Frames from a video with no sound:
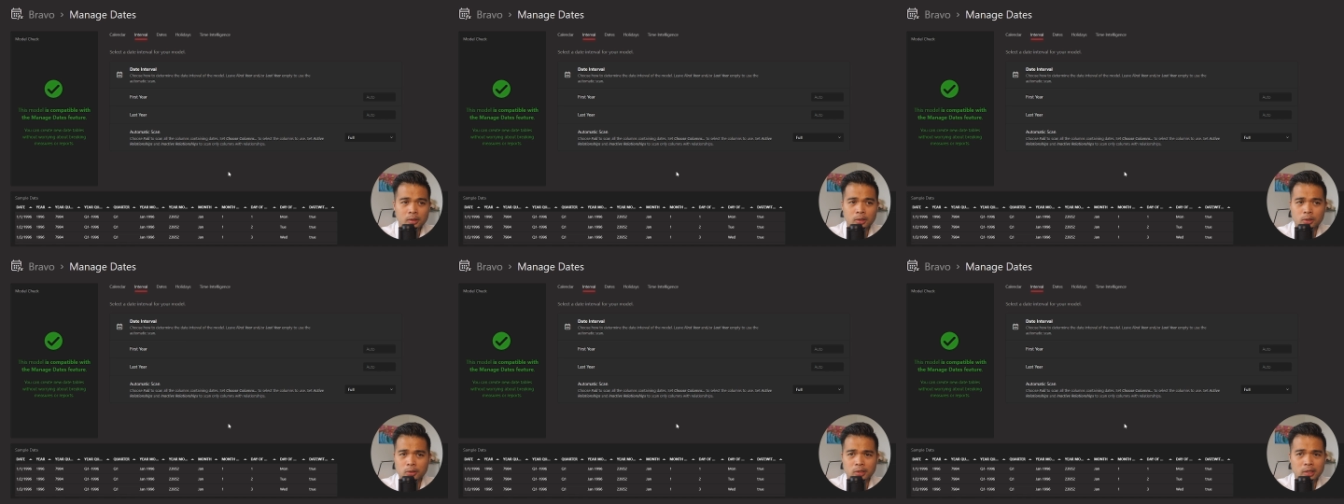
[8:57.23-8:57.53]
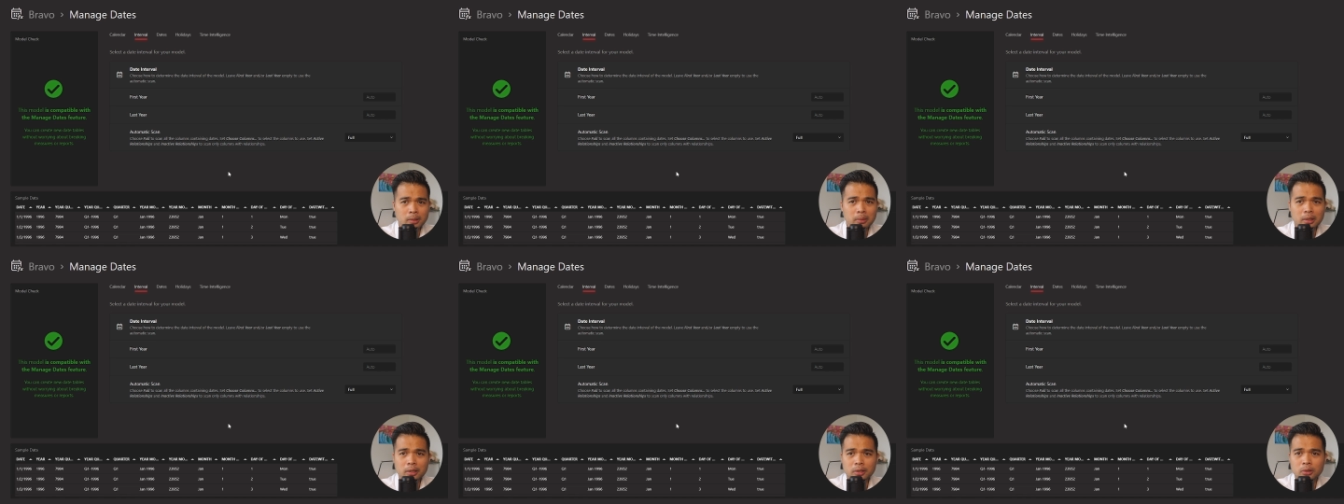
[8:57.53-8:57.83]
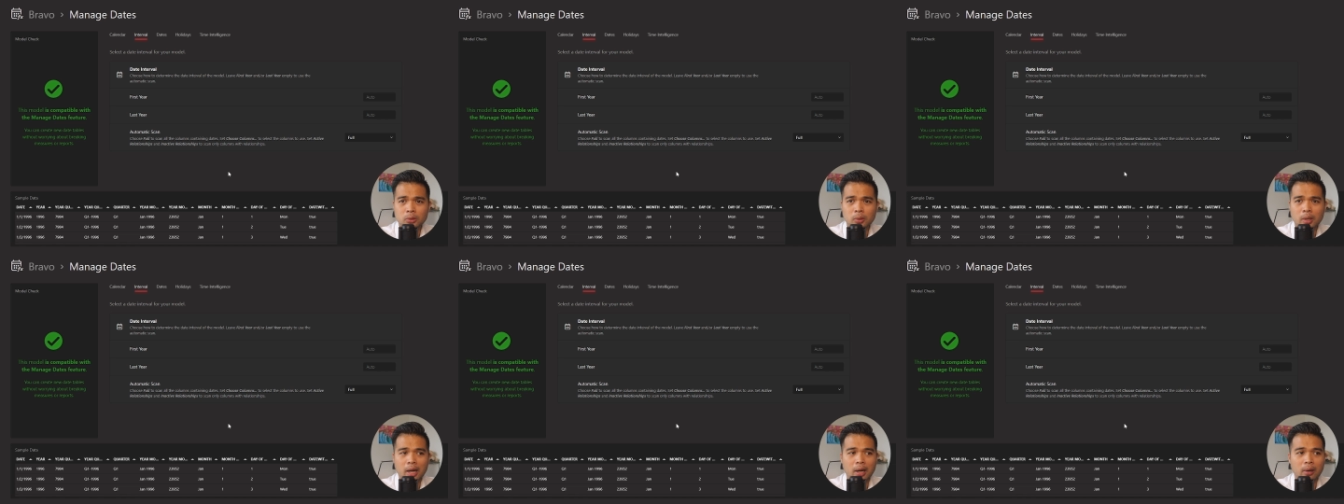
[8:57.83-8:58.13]
So similar
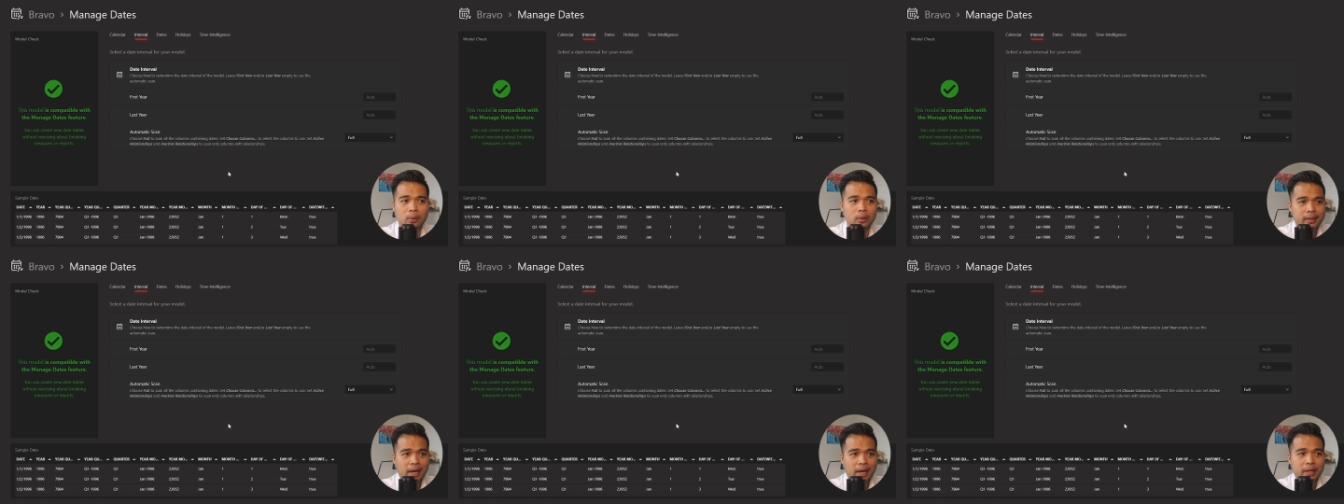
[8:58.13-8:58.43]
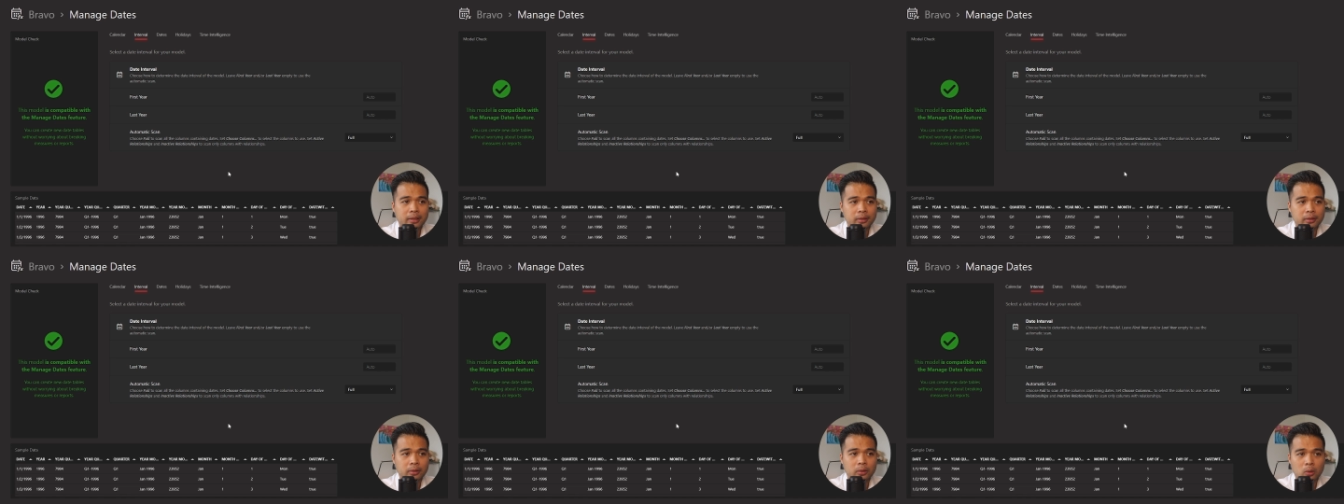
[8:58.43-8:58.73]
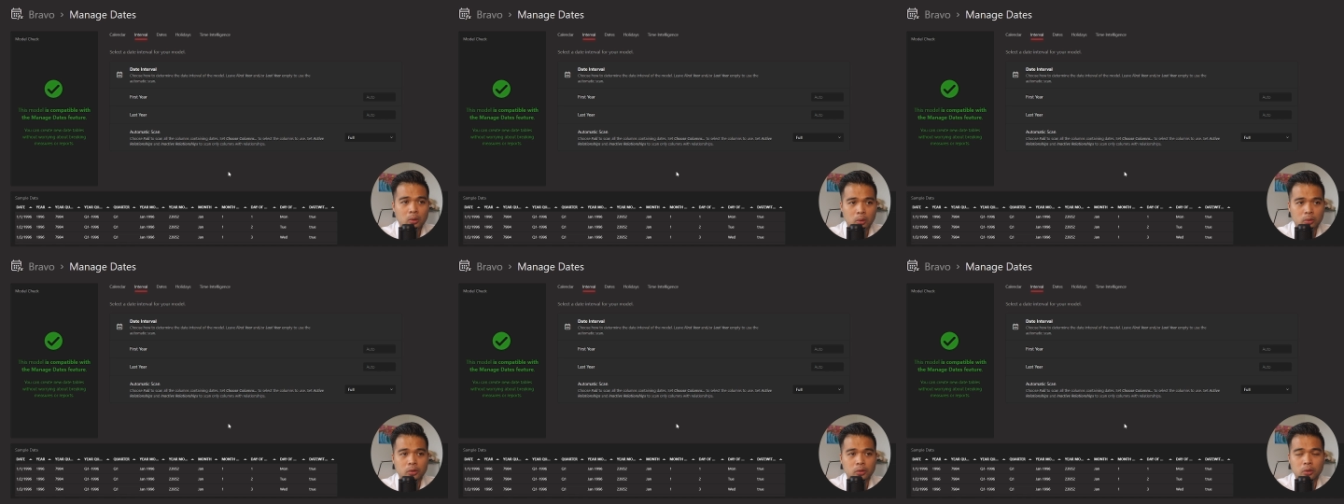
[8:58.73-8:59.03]
to how calendar
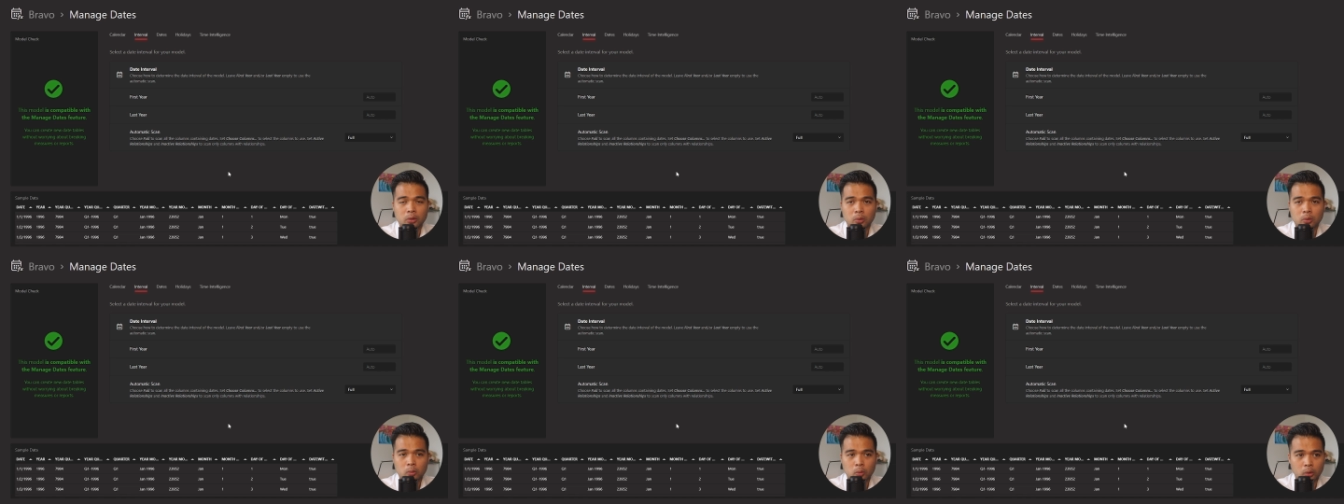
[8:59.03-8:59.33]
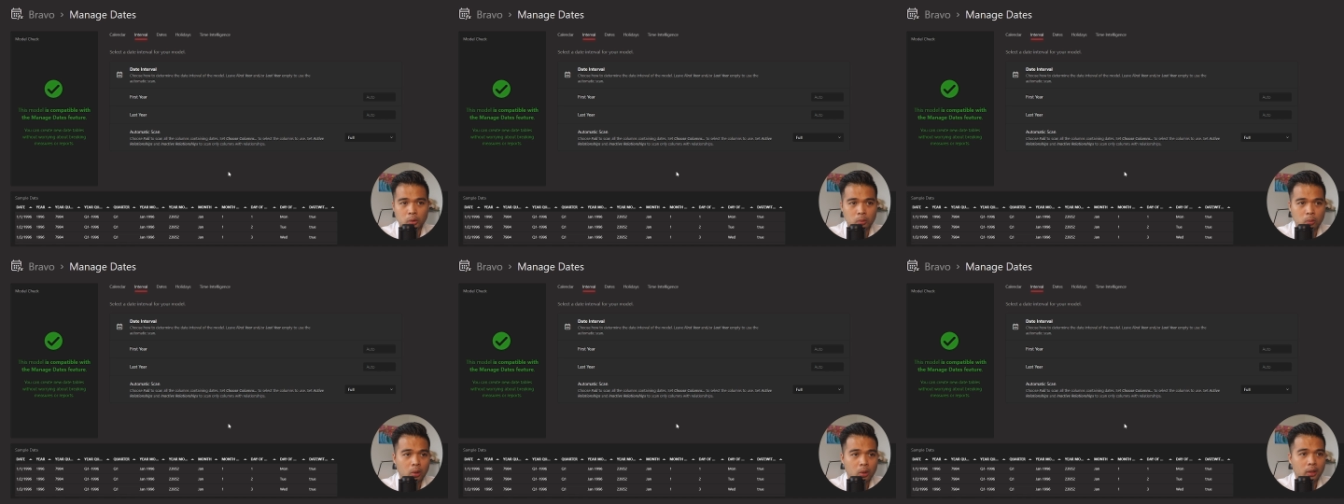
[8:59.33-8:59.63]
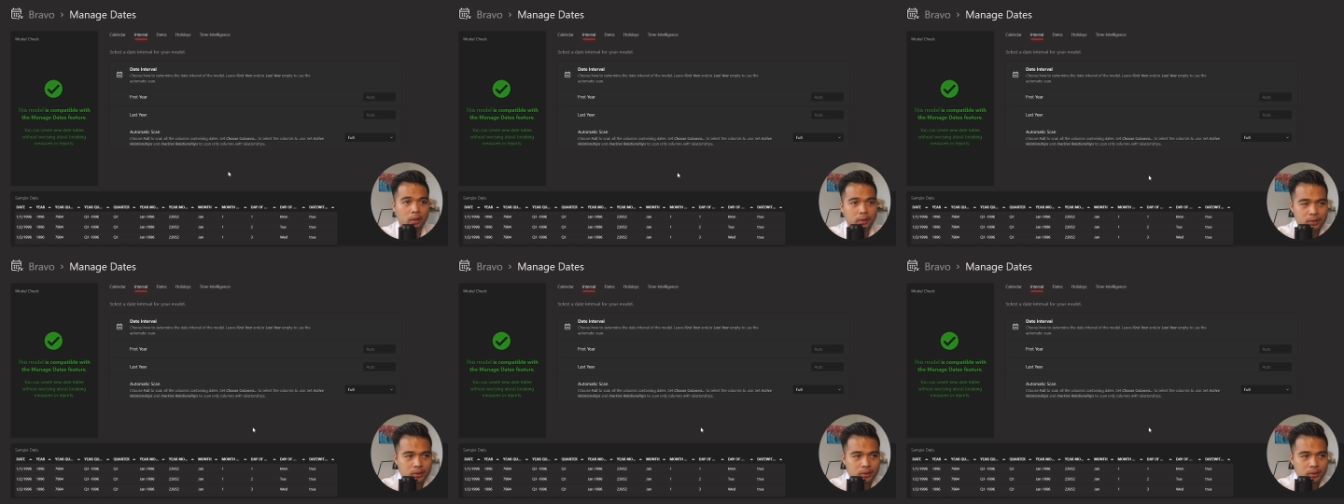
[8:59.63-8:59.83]
auto would work.